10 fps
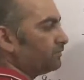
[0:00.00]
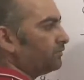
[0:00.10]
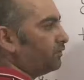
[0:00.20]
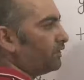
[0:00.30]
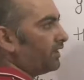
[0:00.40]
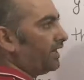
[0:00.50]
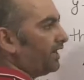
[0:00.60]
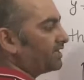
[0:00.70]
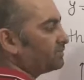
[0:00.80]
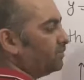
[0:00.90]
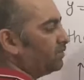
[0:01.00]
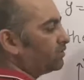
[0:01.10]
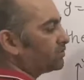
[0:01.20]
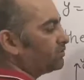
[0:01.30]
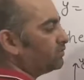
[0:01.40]
for x
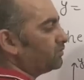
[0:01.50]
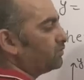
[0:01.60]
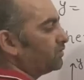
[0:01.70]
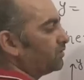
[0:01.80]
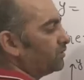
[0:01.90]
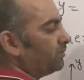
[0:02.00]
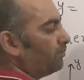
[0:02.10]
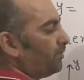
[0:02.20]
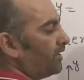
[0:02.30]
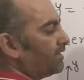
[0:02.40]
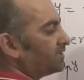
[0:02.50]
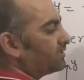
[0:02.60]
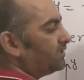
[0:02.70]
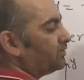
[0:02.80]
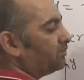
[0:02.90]
belongs to minus
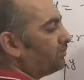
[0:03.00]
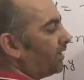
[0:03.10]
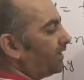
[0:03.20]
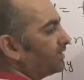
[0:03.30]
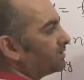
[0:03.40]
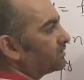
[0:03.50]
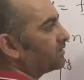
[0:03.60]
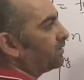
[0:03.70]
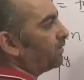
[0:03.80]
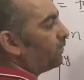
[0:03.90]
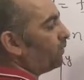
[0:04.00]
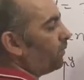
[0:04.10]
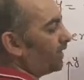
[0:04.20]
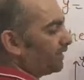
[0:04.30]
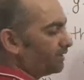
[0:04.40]
3 to minus
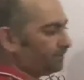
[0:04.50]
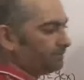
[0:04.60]
1.